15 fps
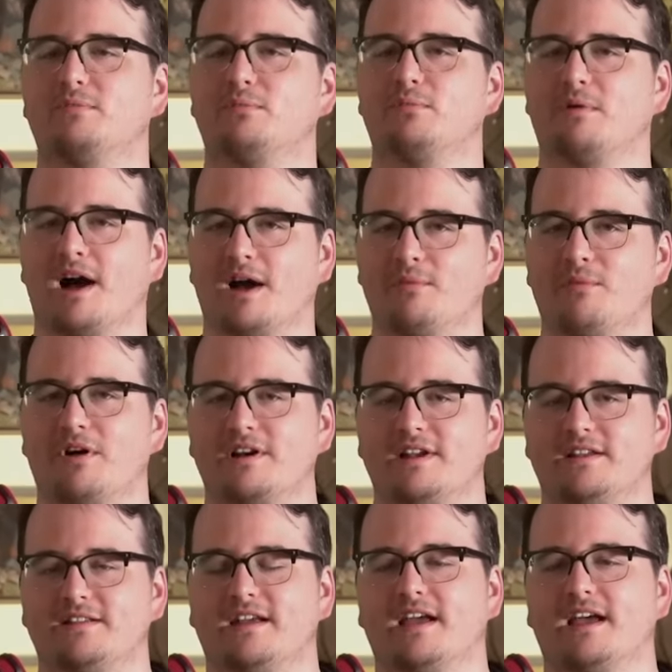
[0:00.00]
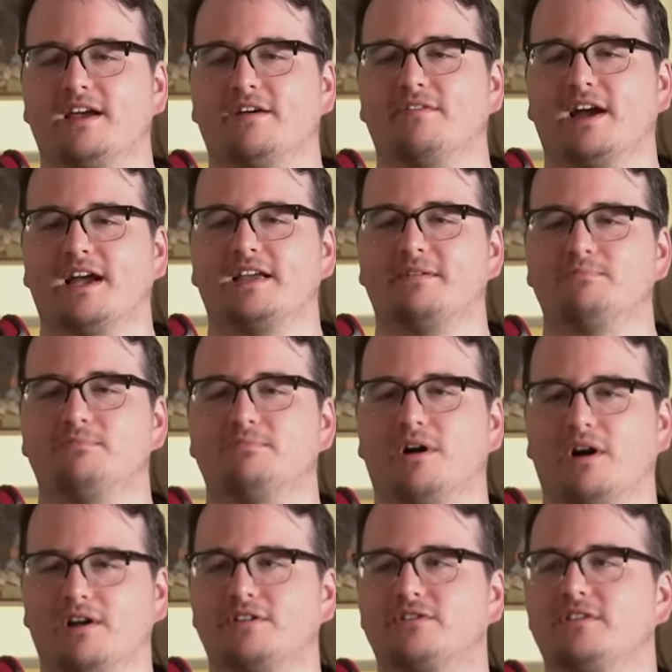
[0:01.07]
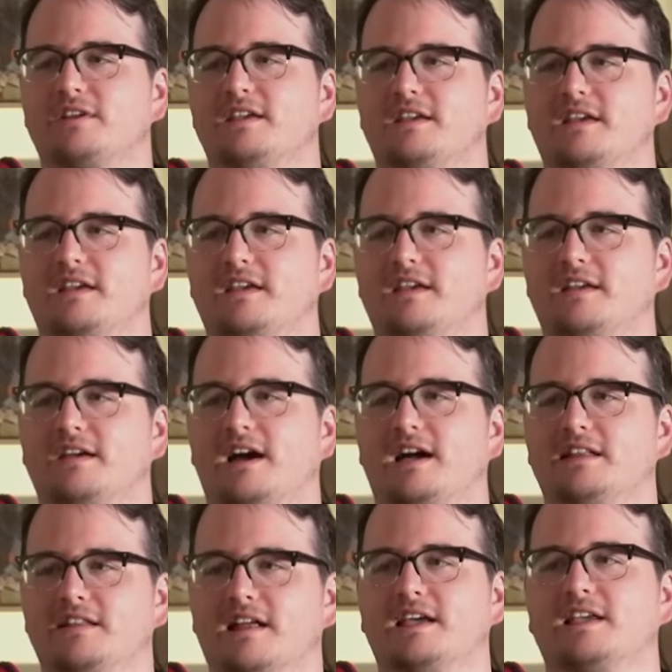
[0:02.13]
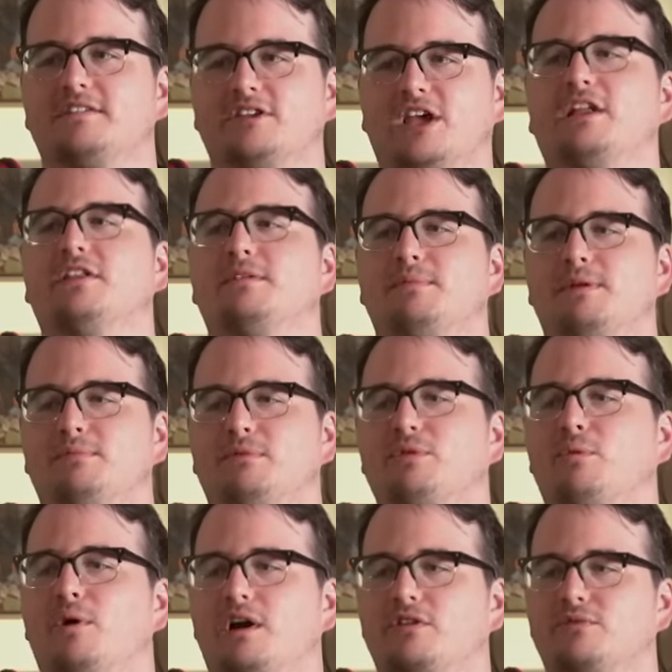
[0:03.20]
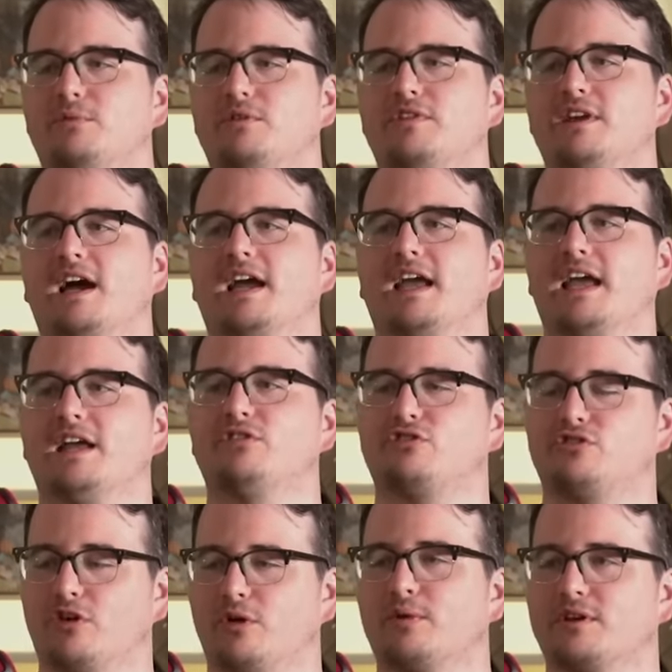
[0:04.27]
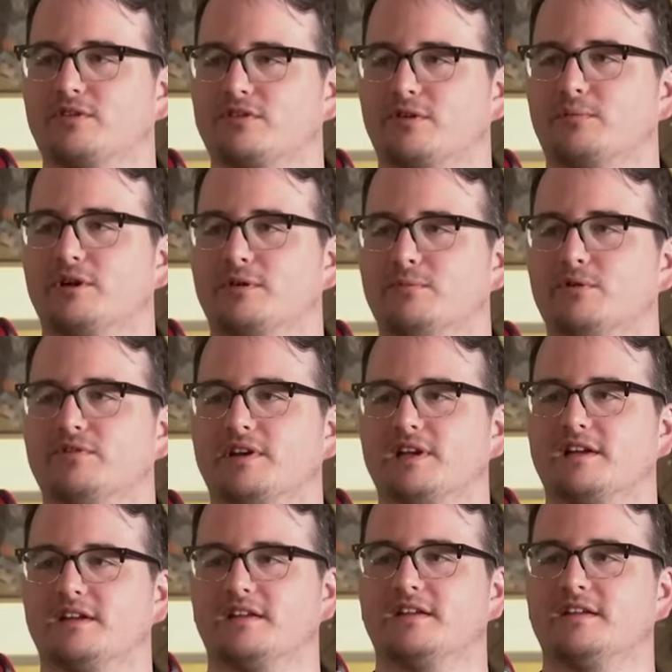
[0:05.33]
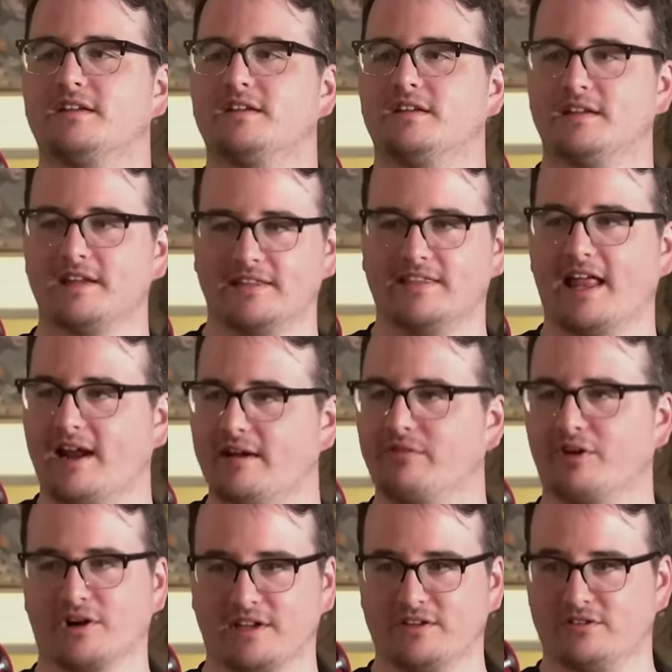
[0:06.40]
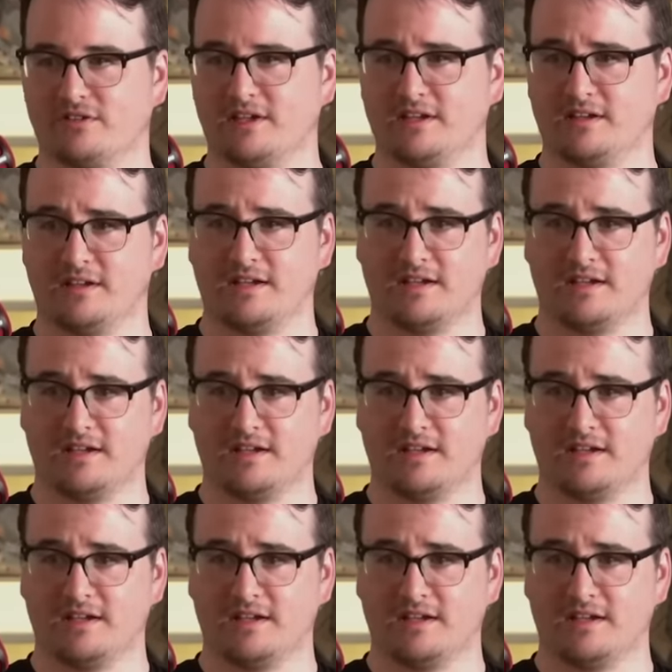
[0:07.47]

I wanted to have. I honestly, I like telling people to watch a movie. I hate showing someone a movie that I've already seen.